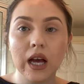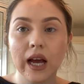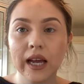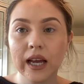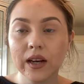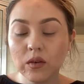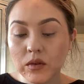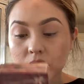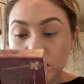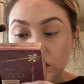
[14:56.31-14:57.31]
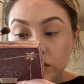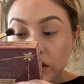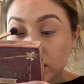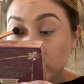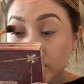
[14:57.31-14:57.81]
I kind of want to
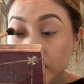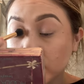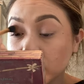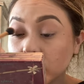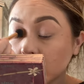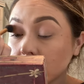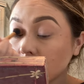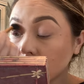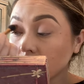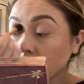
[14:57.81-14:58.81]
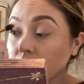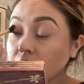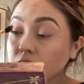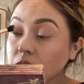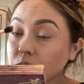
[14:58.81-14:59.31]
because if I do
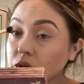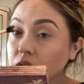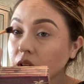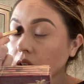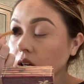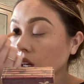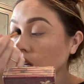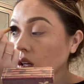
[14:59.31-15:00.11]
end up doing it,